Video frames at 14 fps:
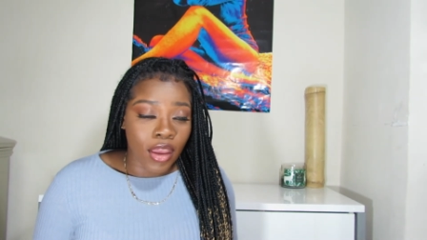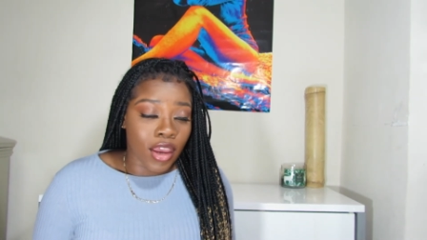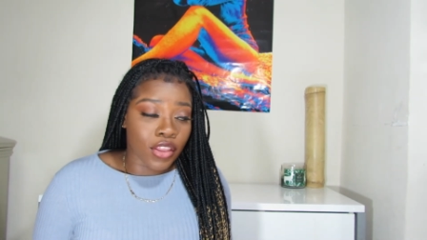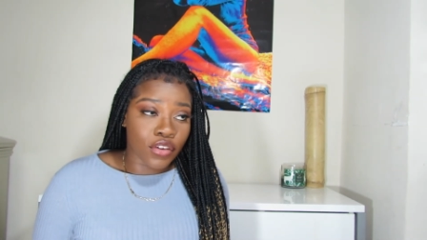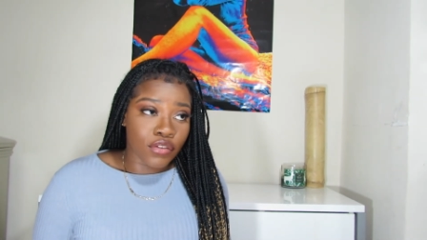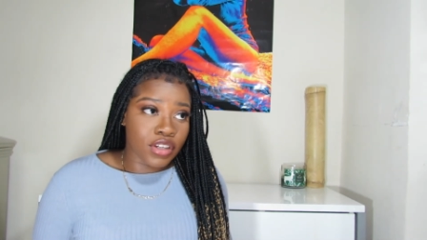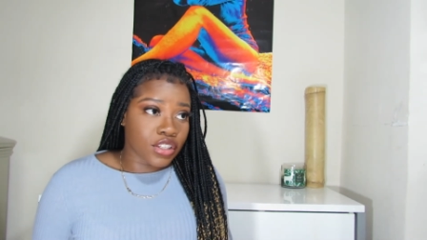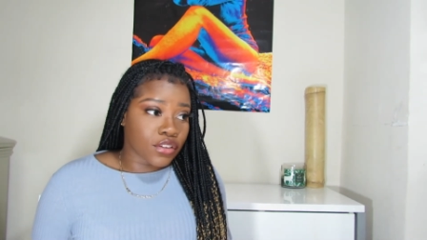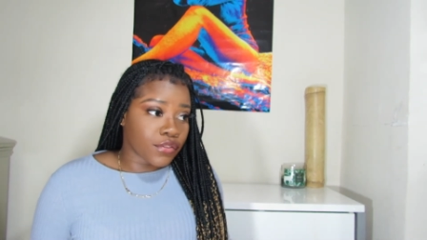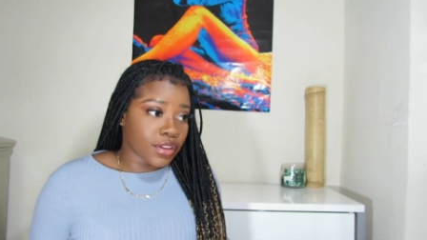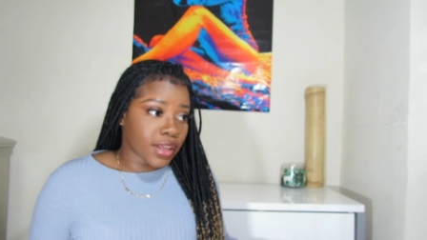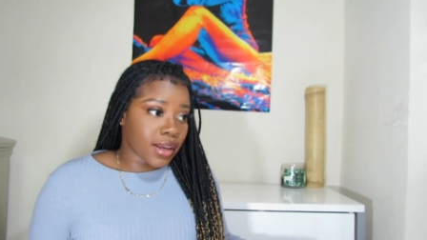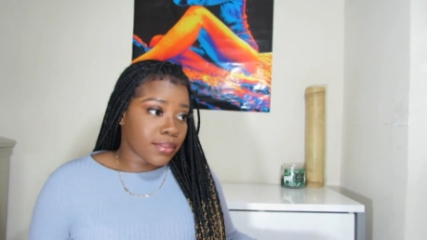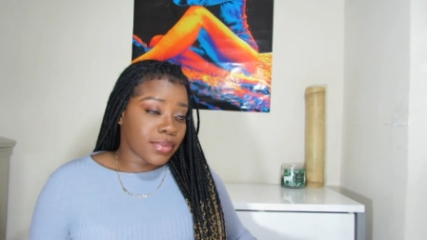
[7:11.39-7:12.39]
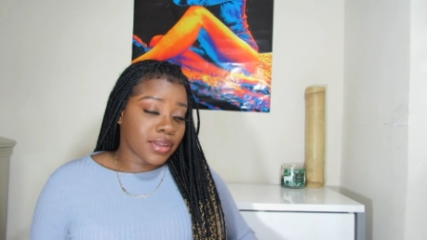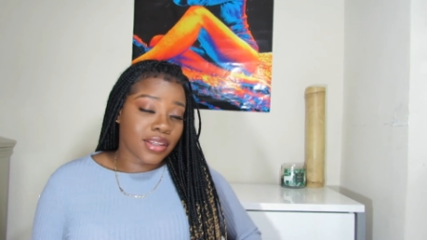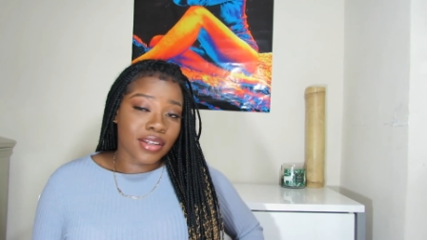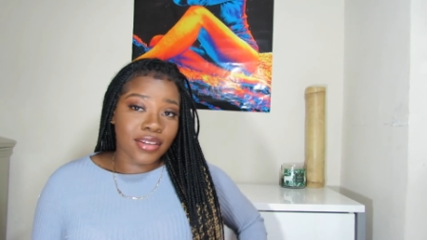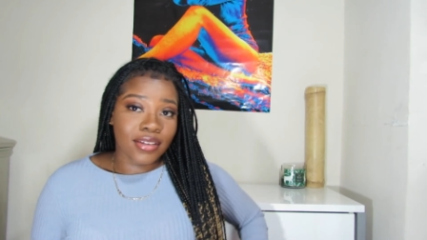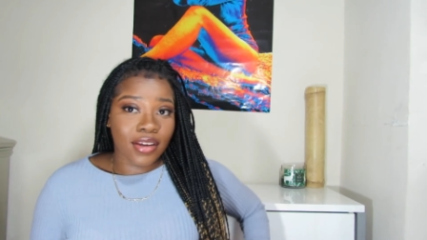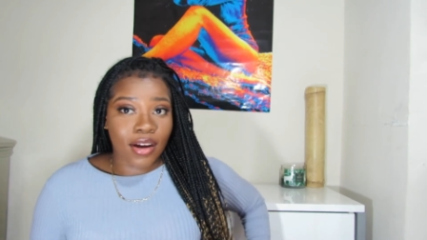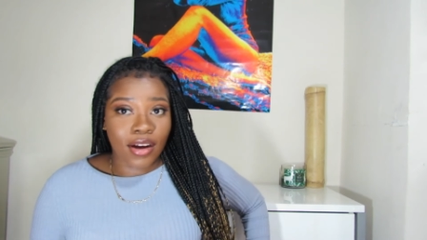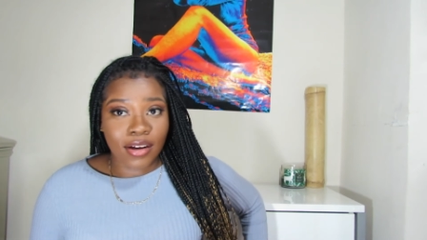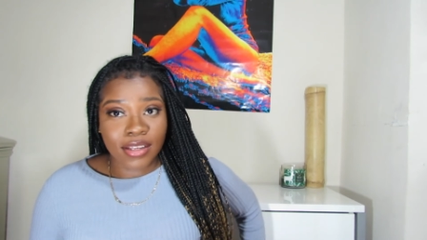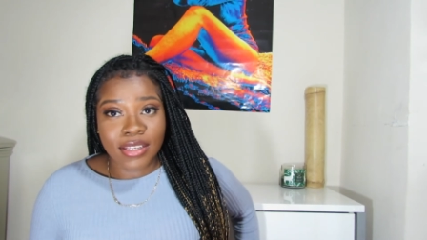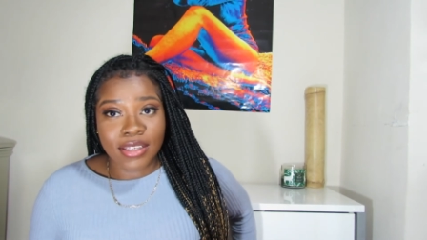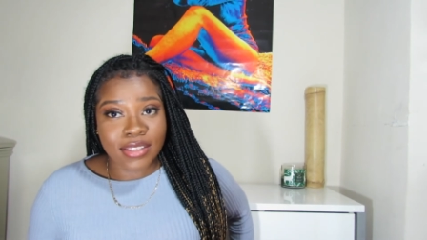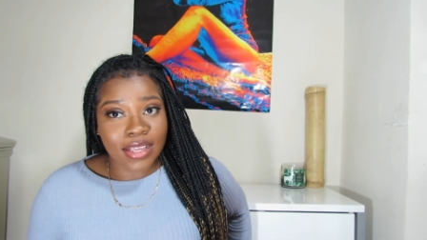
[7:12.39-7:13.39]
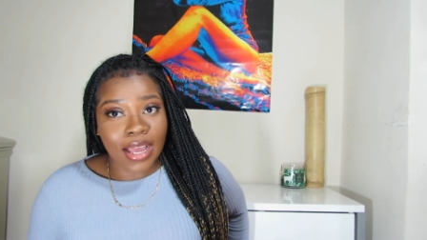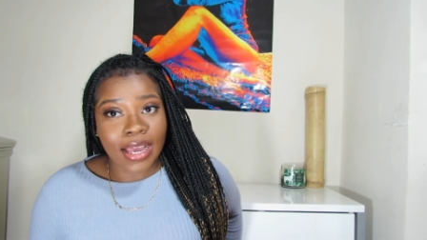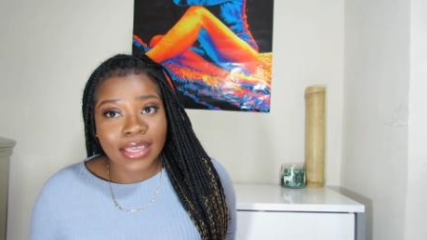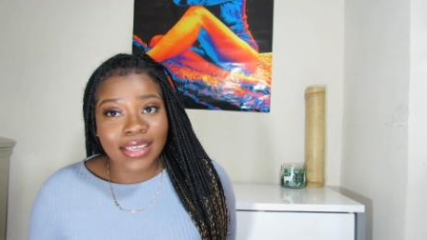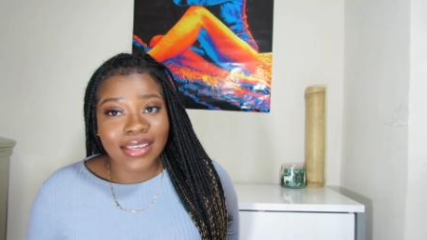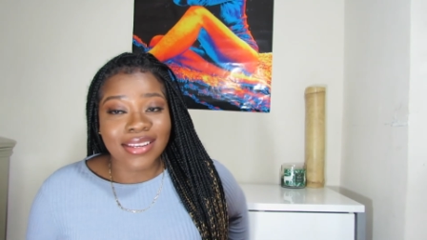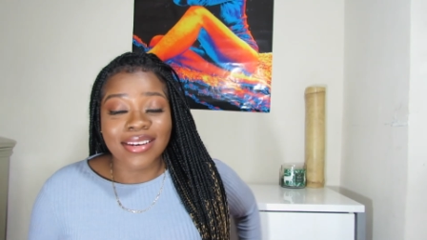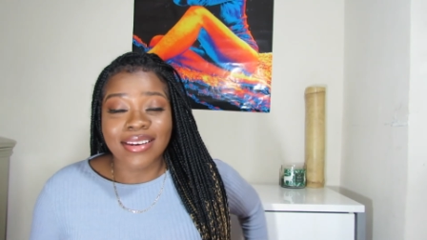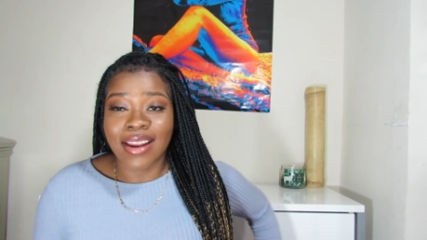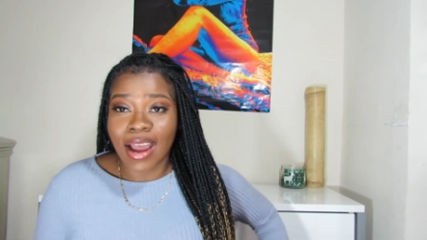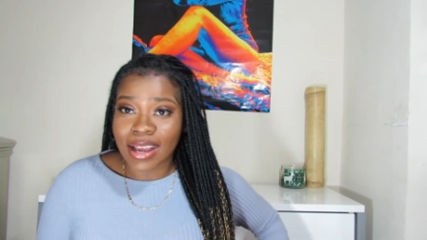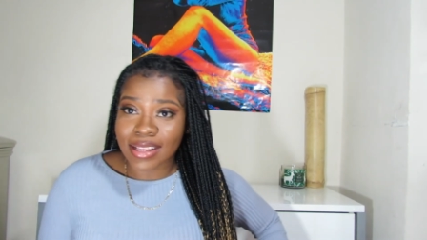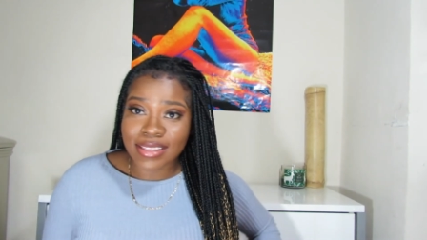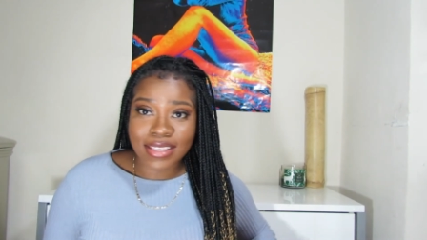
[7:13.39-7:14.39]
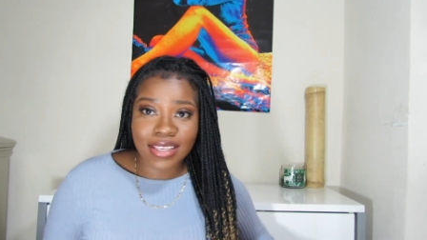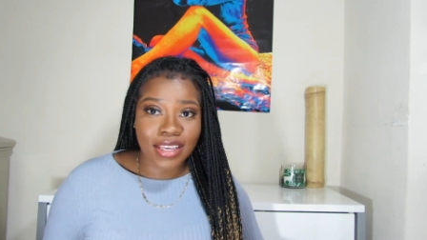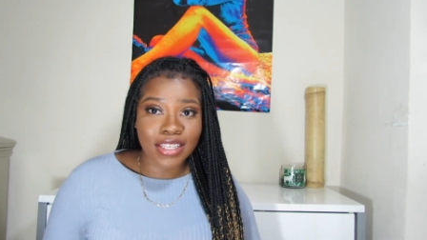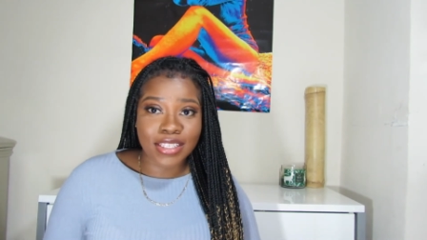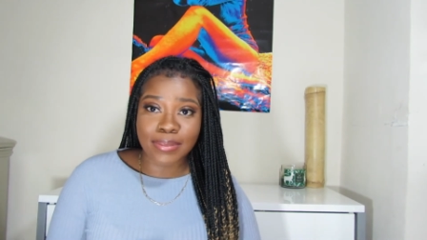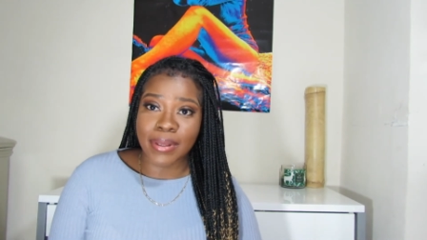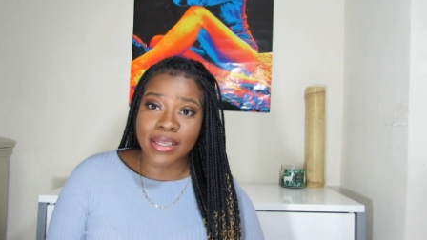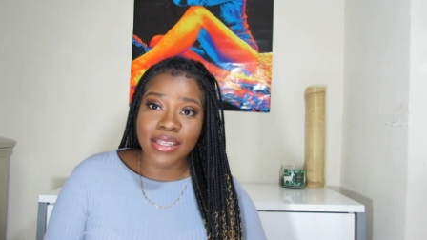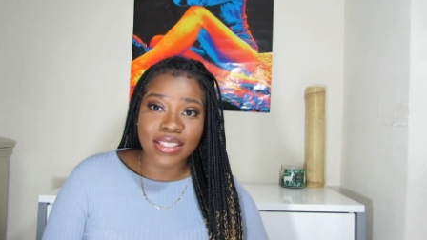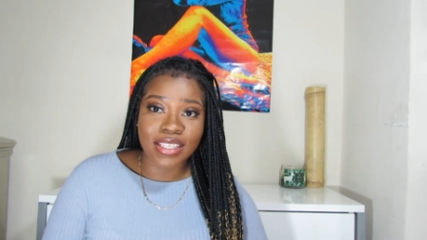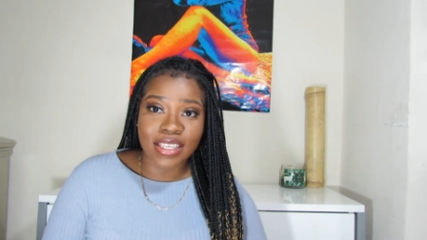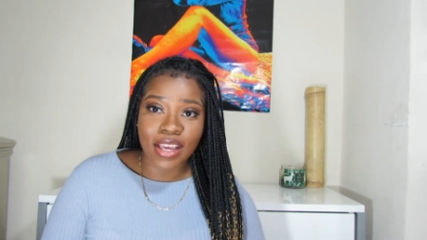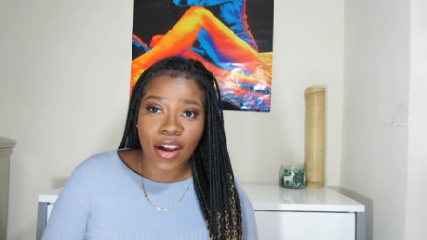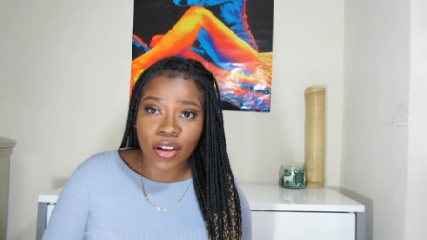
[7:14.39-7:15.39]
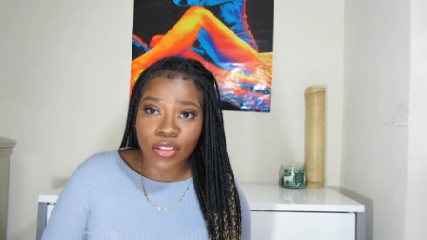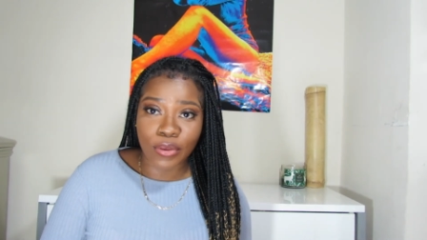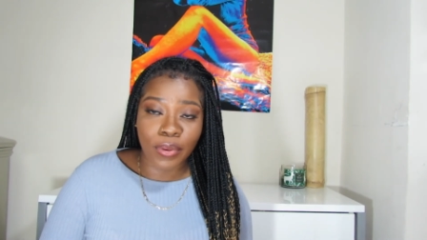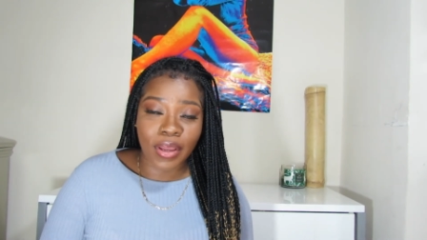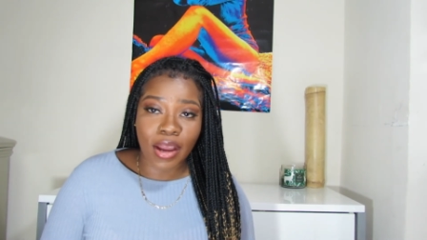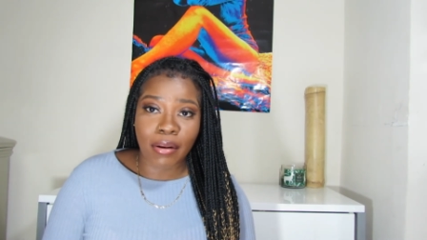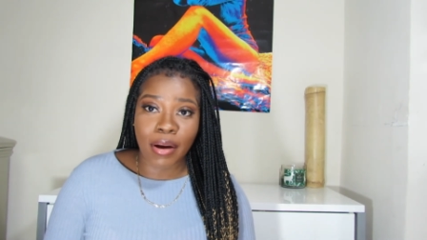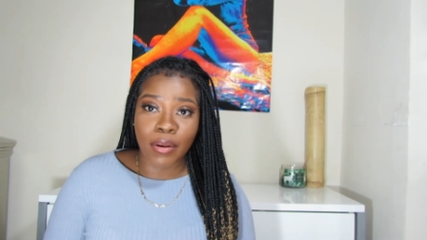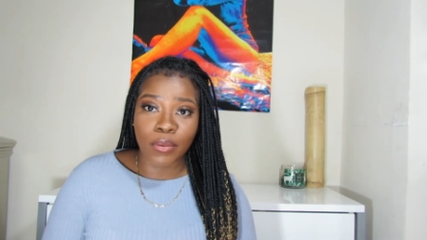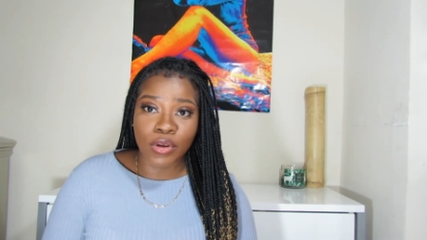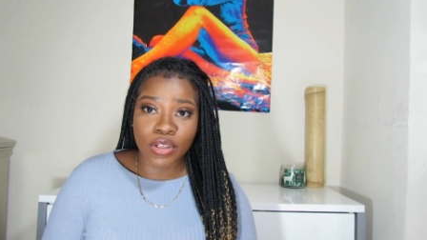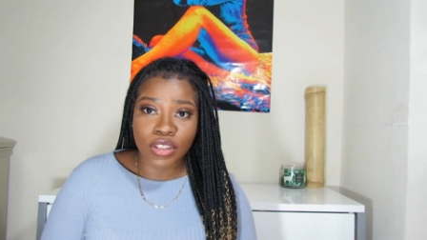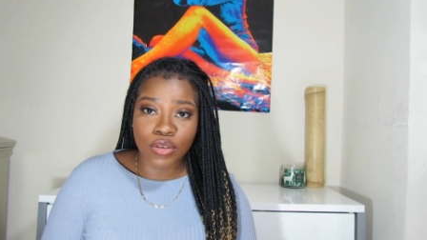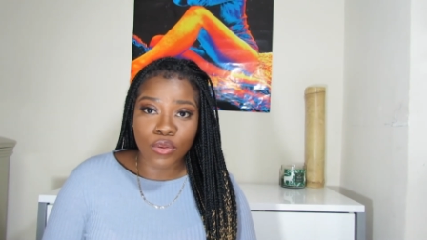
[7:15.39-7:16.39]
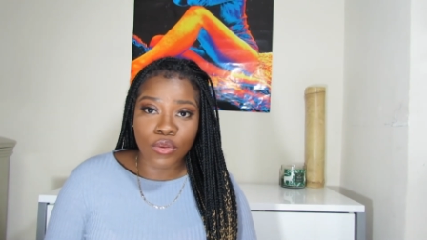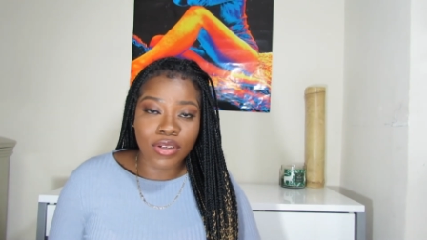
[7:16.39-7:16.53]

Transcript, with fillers: And the reason for that being, y'all, is I cannot explain it to y'all the way how I want to,